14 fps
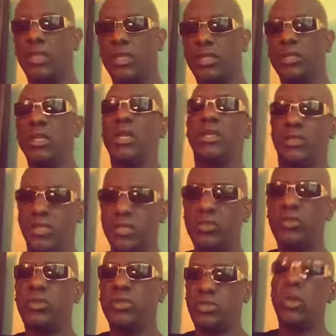things, then you
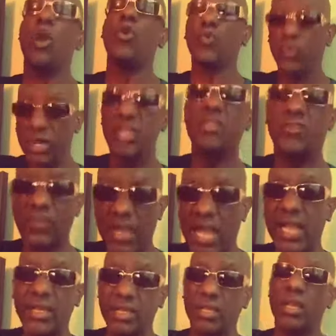can start
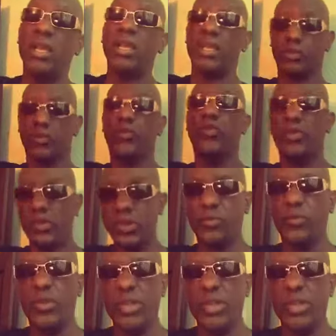redefining and re